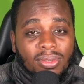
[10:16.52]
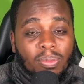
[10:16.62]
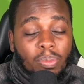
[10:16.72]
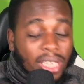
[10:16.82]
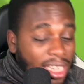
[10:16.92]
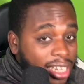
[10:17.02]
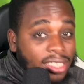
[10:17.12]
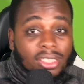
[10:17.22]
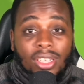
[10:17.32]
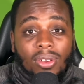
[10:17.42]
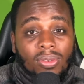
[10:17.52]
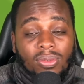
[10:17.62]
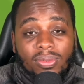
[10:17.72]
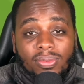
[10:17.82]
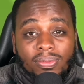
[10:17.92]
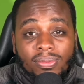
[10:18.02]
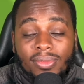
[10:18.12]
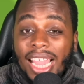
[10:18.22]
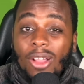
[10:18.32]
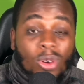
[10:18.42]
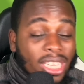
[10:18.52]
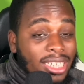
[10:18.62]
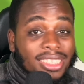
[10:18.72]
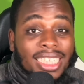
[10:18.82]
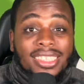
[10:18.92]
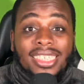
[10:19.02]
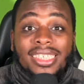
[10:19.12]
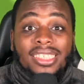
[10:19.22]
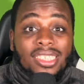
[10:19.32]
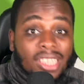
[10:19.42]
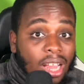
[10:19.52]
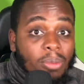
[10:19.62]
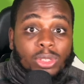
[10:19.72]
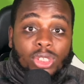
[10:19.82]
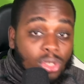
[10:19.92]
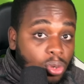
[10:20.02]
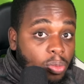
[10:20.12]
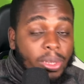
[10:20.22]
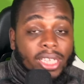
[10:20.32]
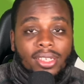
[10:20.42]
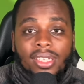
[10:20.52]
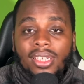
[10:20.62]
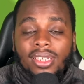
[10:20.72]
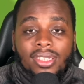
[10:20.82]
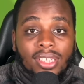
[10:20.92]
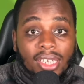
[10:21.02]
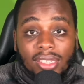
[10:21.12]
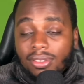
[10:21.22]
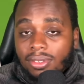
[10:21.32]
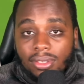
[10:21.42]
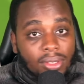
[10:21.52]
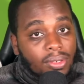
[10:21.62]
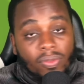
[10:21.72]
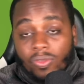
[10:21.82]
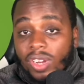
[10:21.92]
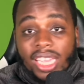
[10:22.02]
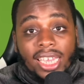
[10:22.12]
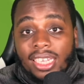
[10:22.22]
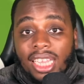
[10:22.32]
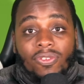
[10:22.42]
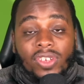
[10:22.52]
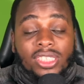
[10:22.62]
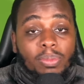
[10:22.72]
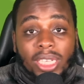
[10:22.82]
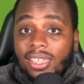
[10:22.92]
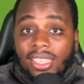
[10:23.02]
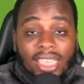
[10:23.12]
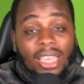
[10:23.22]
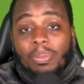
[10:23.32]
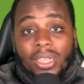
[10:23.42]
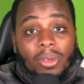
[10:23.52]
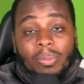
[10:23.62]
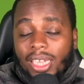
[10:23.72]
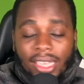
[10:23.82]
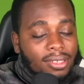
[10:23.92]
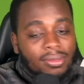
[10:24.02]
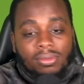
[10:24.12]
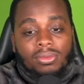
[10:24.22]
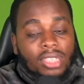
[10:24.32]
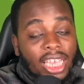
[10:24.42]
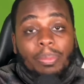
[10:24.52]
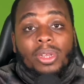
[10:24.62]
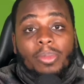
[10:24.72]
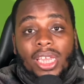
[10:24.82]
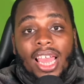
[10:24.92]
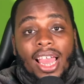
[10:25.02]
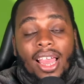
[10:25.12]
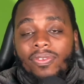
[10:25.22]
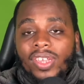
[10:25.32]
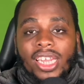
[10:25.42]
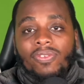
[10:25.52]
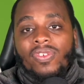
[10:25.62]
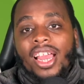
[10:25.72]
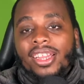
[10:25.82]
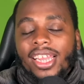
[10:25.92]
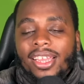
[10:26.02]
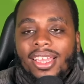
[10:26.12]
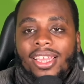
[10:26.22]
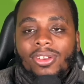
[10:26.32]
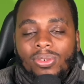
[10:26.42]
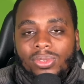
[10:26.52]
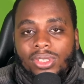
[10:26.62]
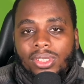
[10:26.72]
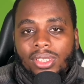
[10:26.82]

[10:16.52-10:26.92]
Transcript: Please don't. That organization is dumb, stupid. The freaking defense been keeping them keeping them alive and they fired their head coach.